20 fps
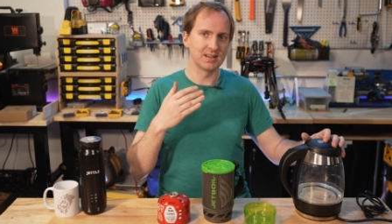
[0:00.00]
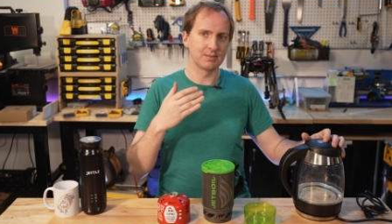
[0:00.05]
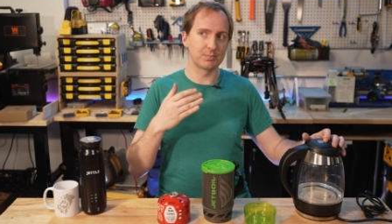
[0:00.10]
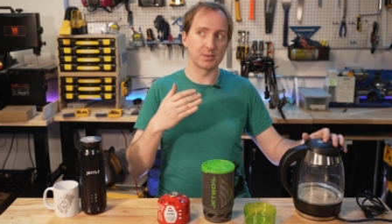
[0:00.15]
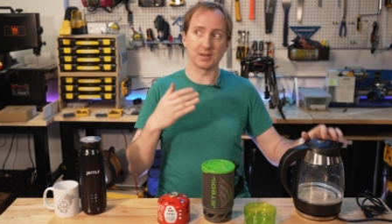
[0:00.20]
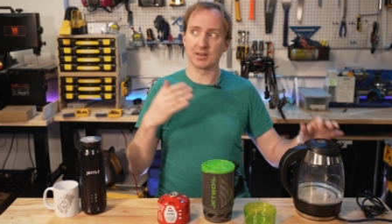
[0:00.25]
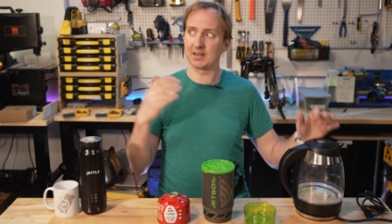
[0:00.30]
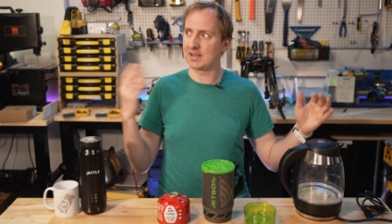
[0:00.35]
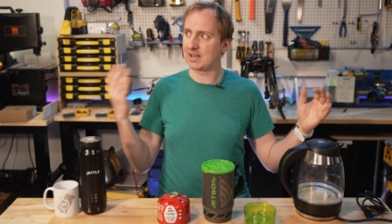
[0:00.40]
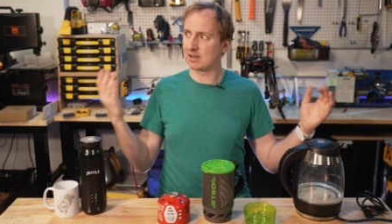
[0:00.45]

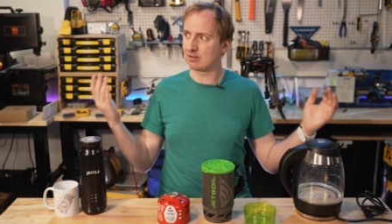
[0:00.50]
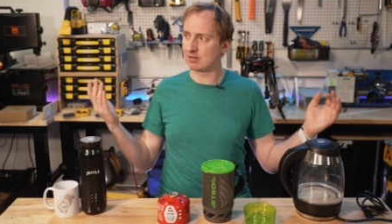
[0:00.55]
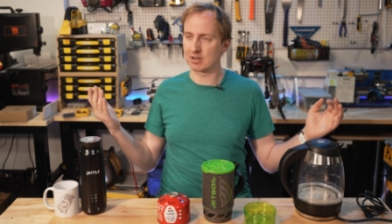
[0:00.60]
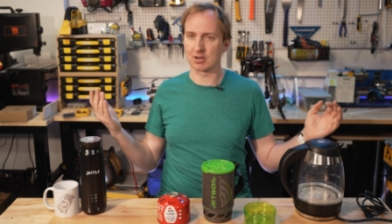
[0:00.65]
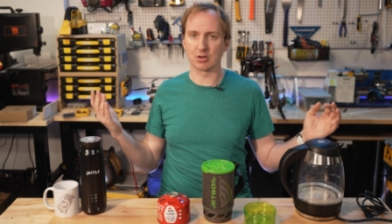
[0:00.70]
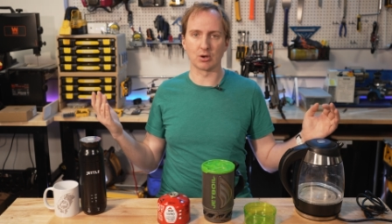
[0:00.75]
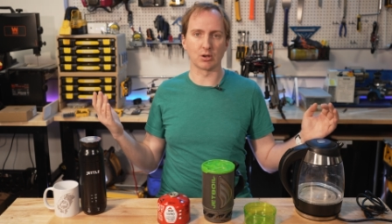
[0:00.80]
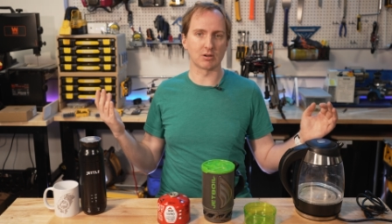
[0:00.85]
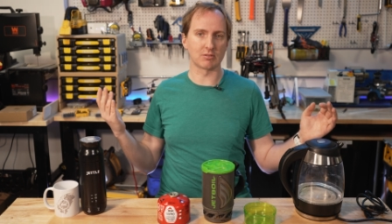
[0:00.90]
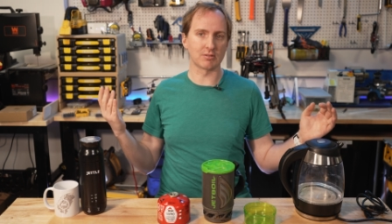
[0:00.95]
But here in
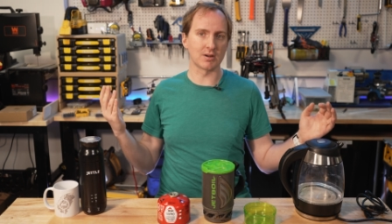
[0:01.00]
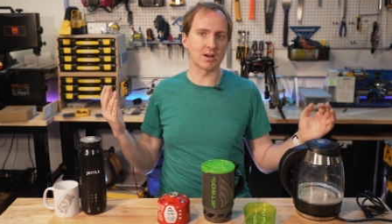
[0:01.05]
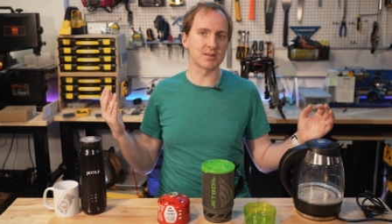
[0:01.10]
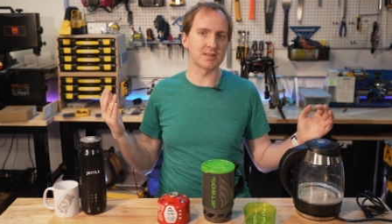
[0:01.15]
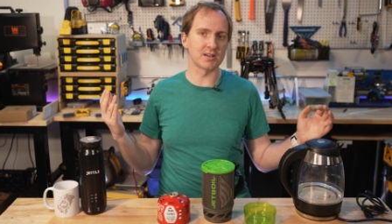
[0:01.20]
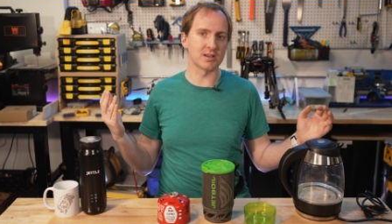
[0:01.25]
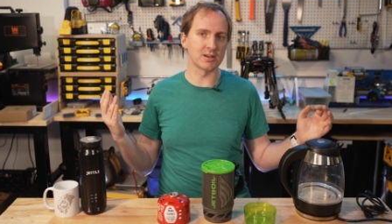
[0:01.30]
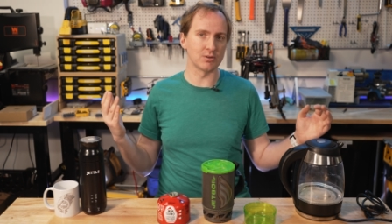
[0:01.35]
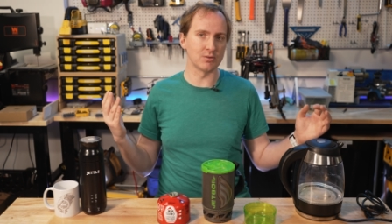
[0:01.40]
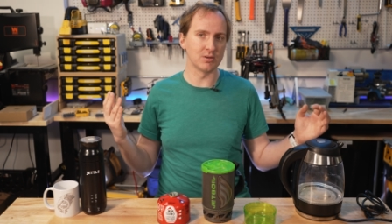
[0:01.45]

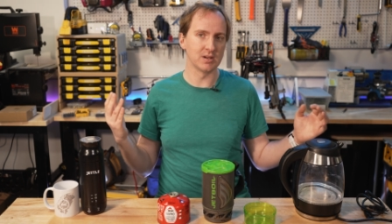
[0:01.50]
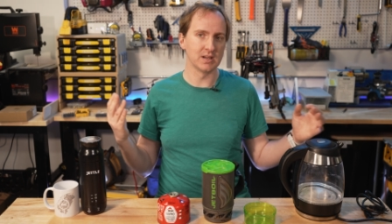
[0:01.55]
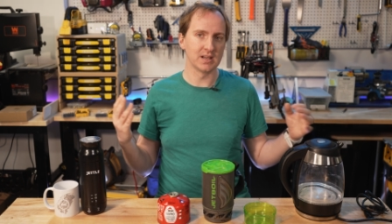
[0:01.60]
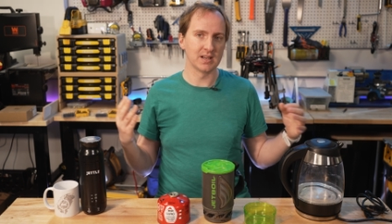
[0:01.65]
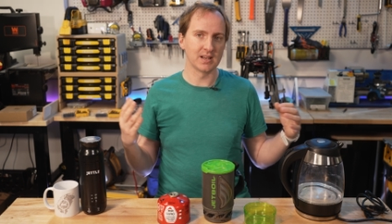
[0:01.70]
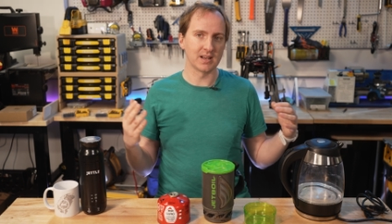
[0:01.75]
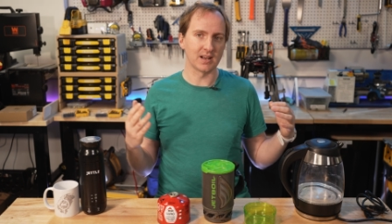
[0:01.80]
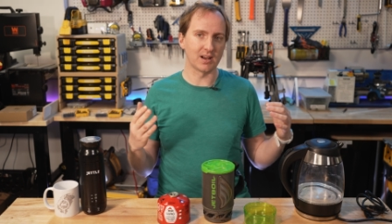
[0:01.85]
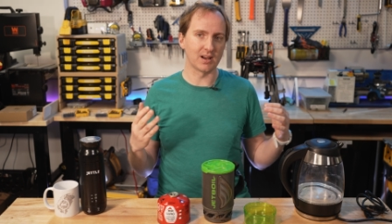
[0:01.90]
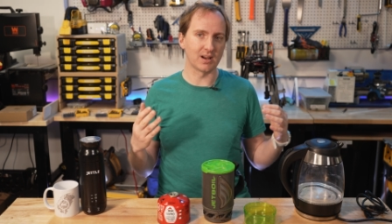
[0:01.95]
Colorado,
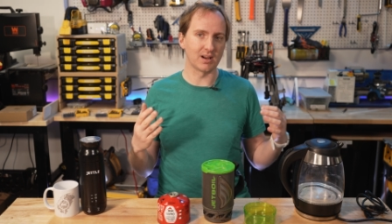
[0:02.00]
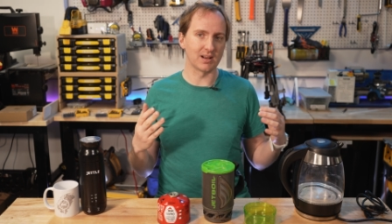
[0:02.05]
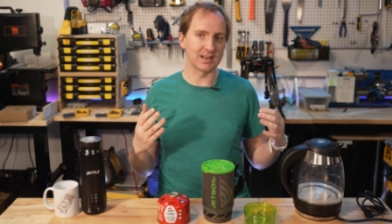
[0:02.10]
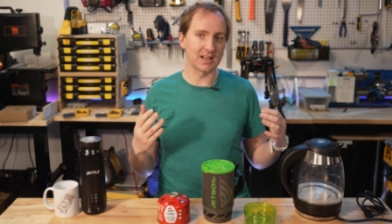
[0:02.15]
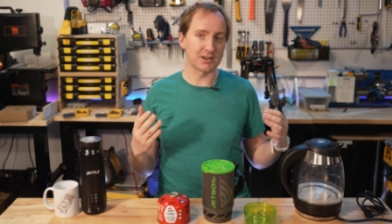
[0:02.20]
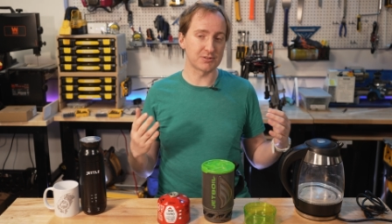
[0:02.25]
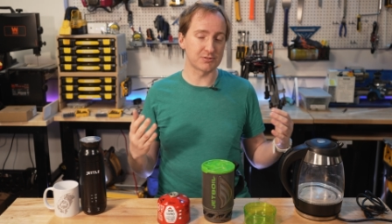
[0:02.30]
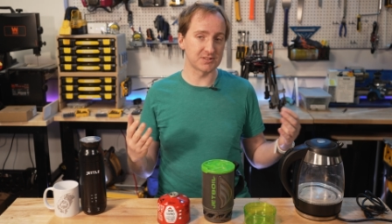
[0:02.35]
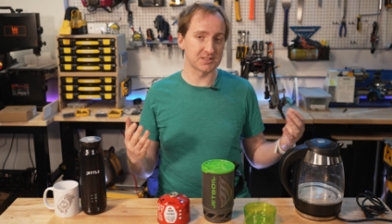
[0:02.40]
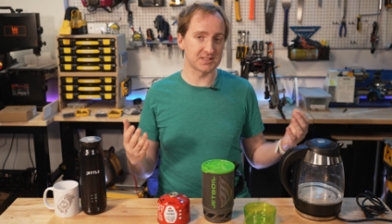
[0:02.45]
our
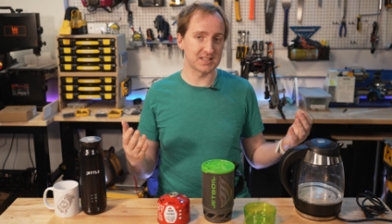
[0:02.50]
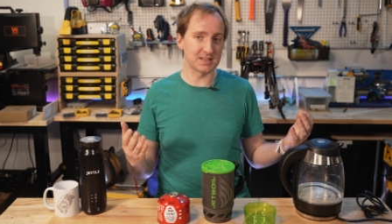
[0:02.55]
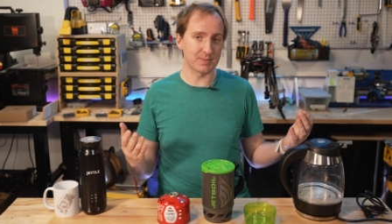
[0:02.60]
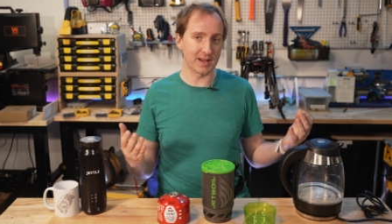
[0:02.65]
electricity